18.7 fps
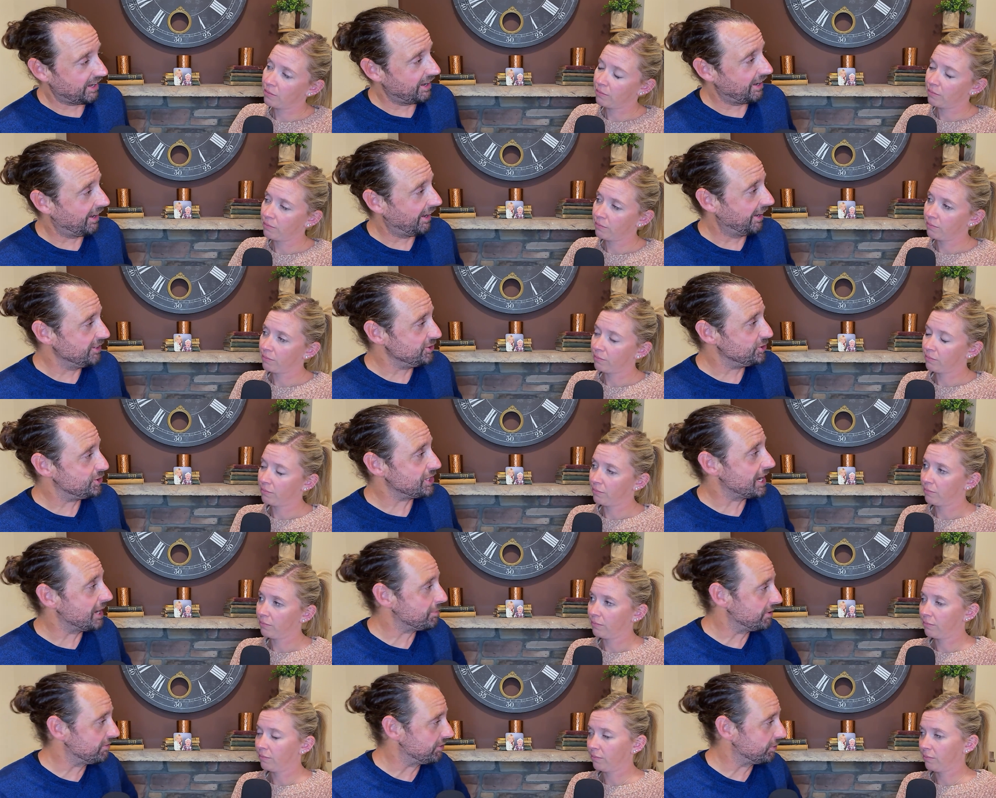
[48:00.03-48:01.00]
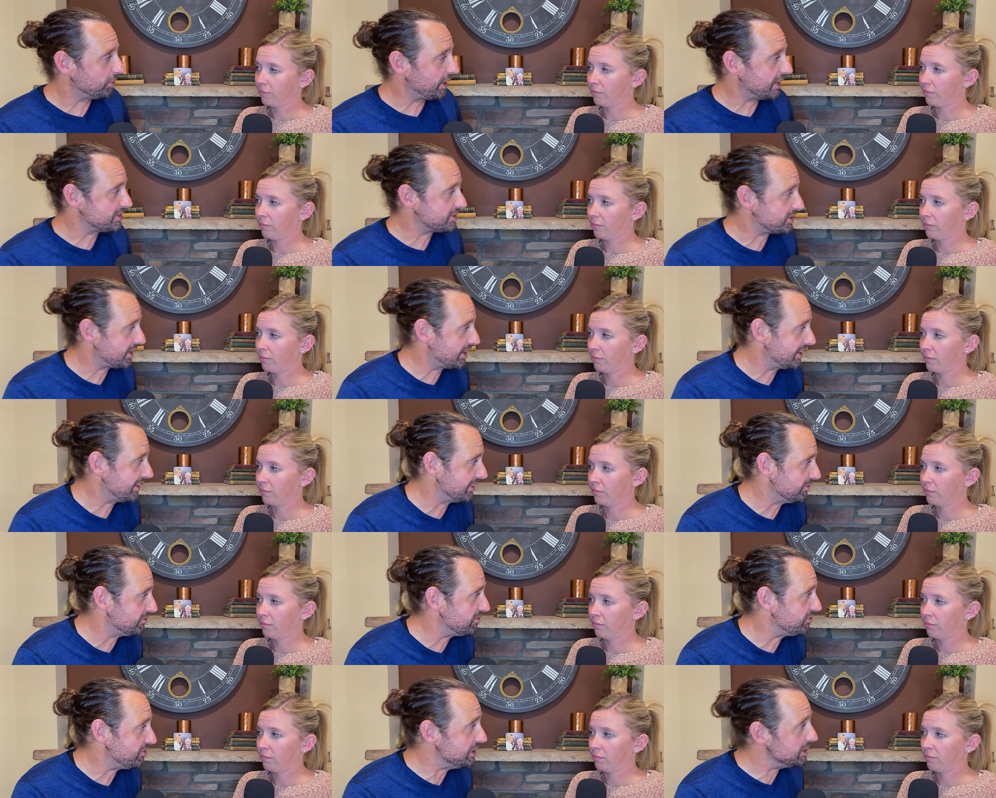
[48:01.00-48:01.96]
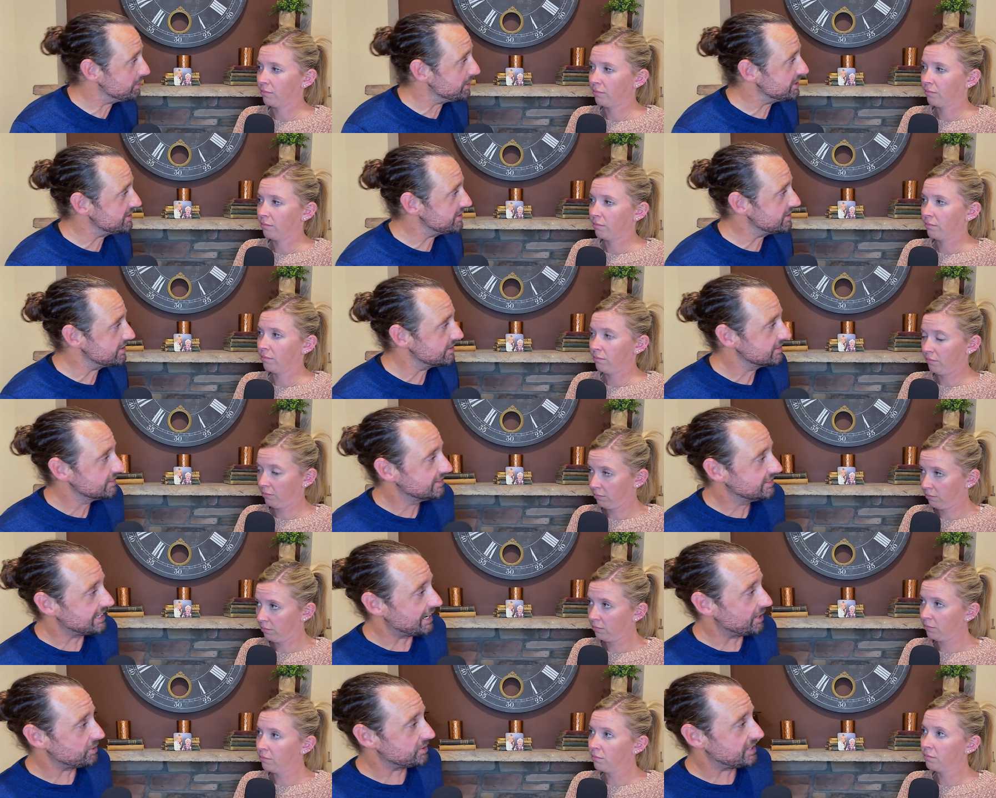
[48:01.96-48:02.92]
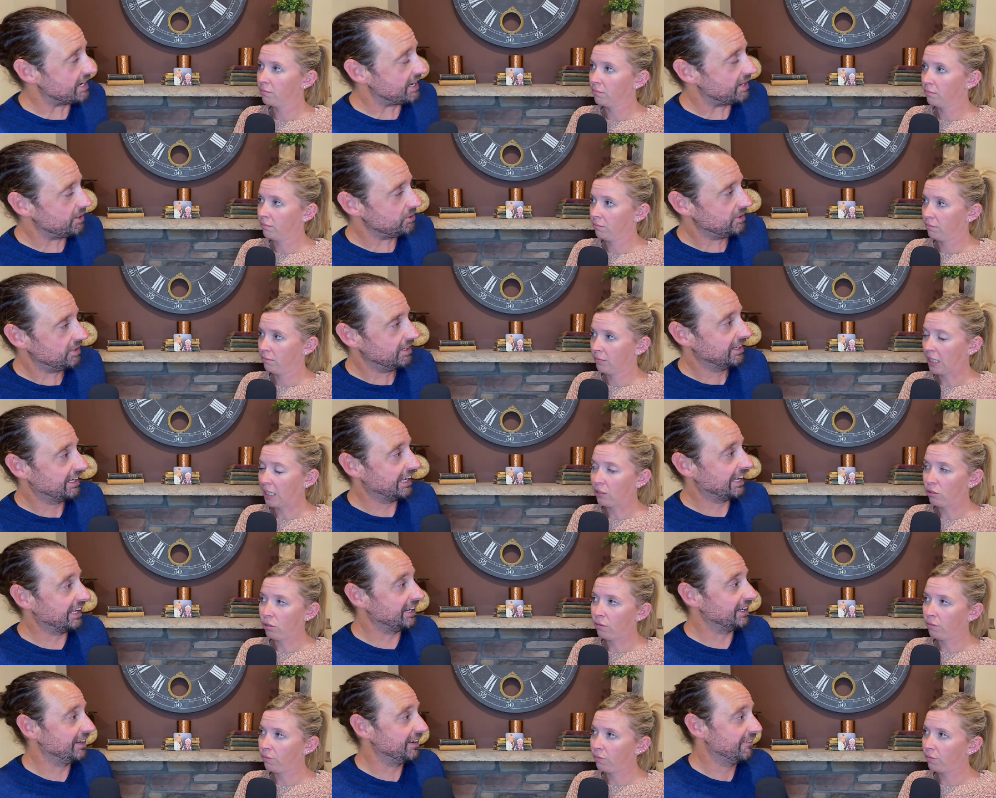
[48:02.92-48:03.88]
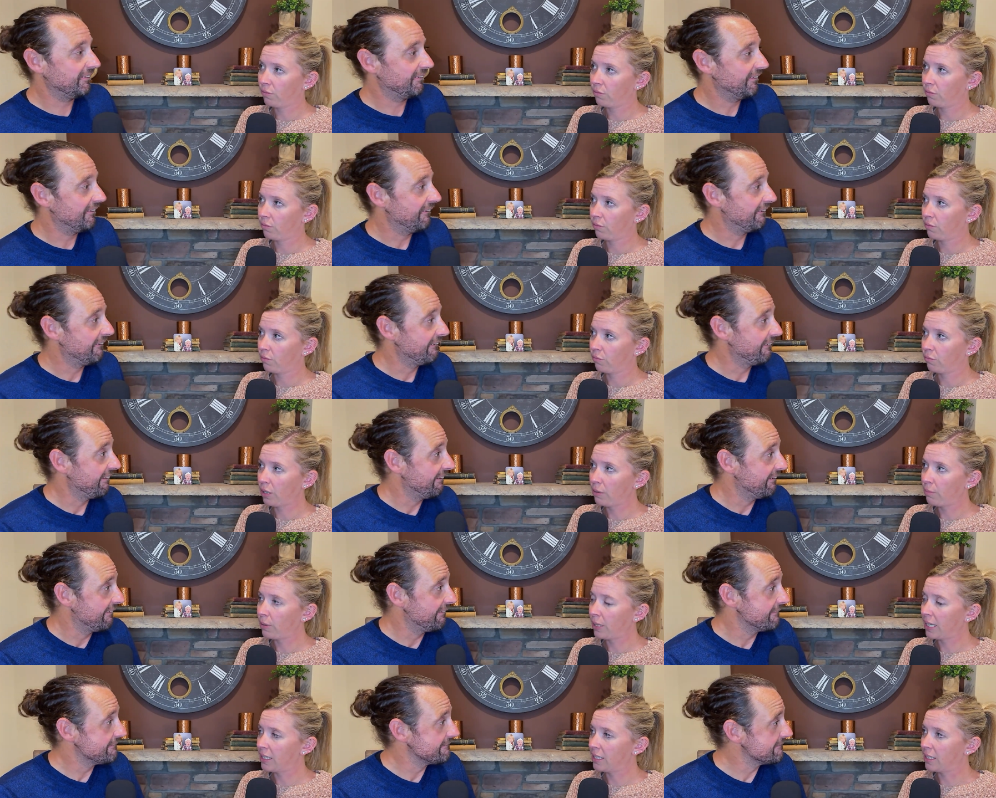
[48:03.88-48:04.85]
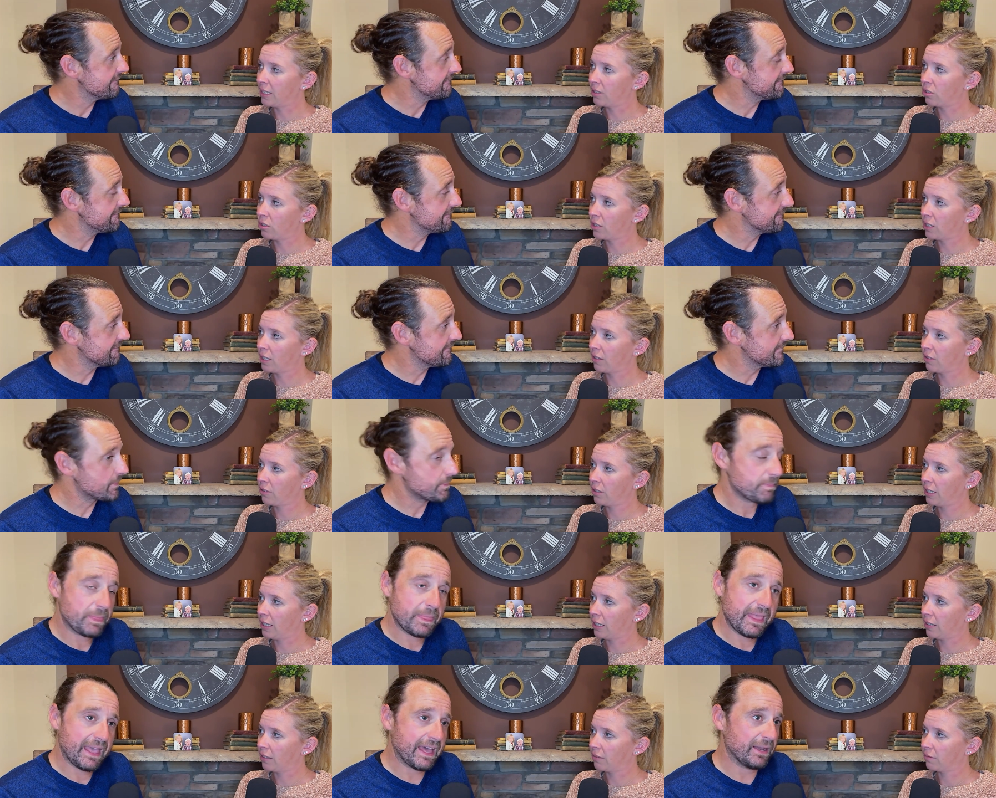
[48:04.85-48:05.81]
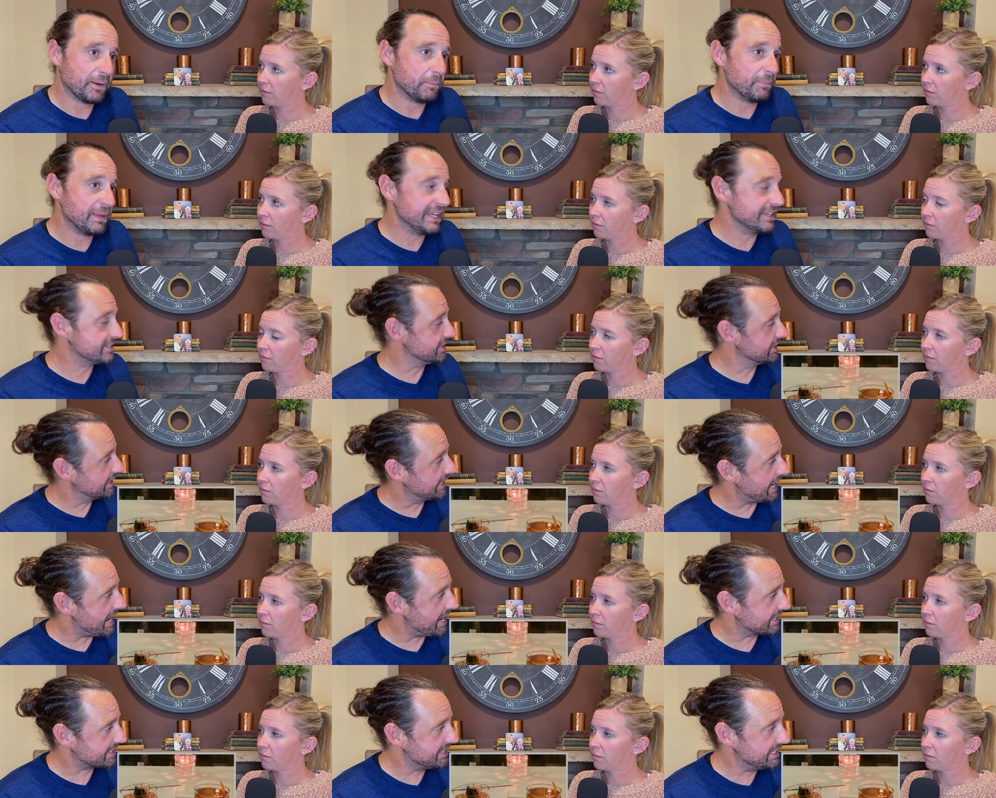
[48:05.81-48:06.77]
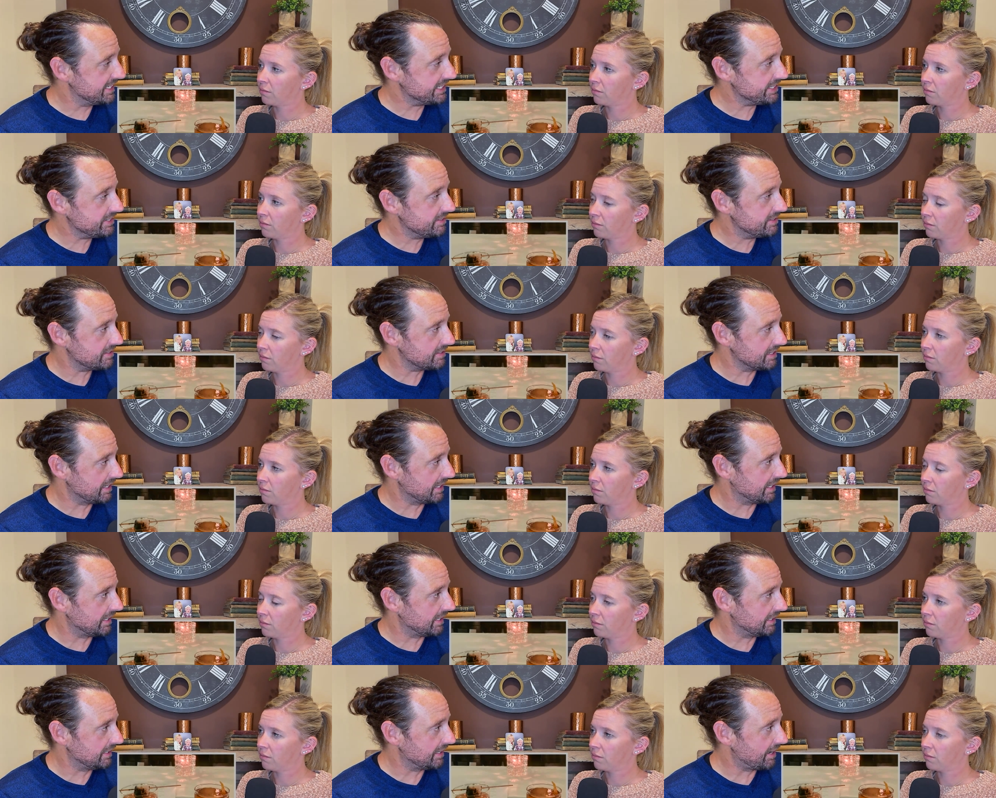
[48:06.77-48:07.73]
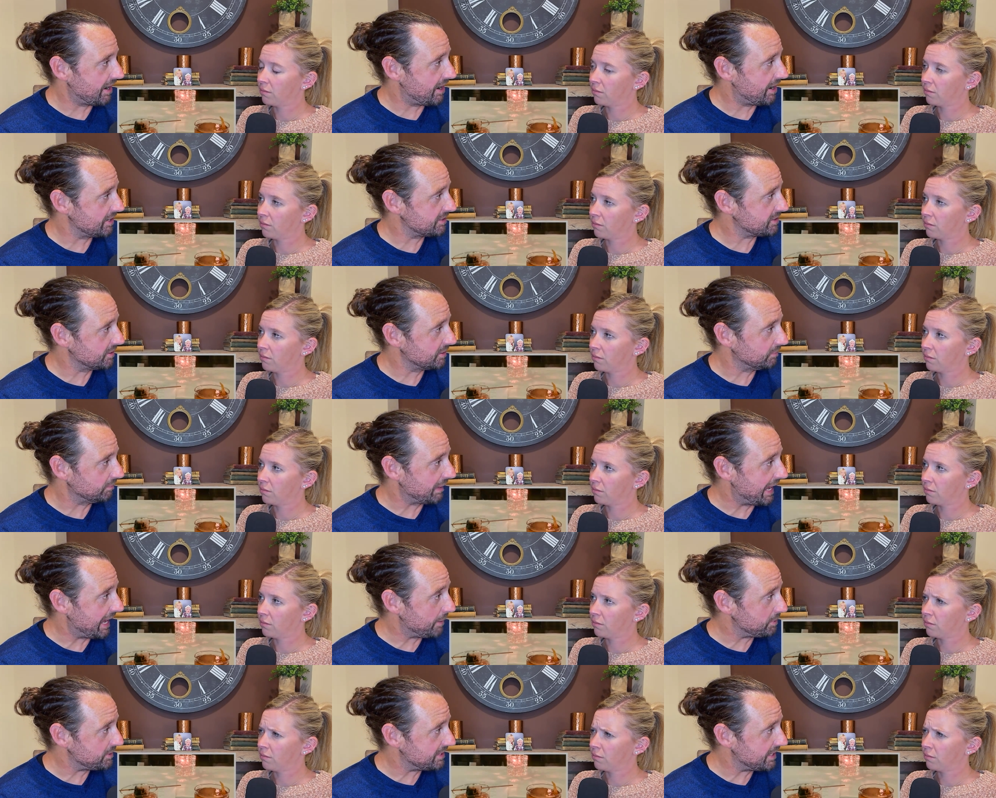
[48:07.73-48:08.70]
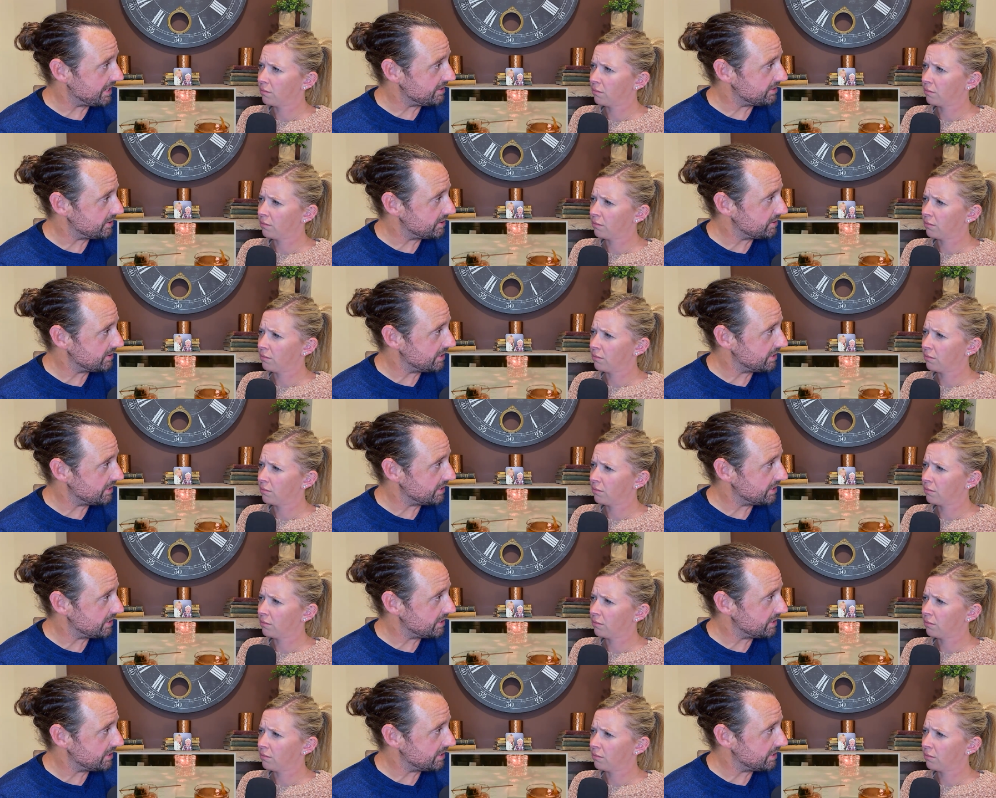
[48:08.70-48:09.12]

Speaker 1: A gem of a restaurant in Fhima's mm-hmm. downtown. I Had, drove
Speaker 2: Right past it just the other day.
Speaker 1: Had amazing cocktails and awesome appetizers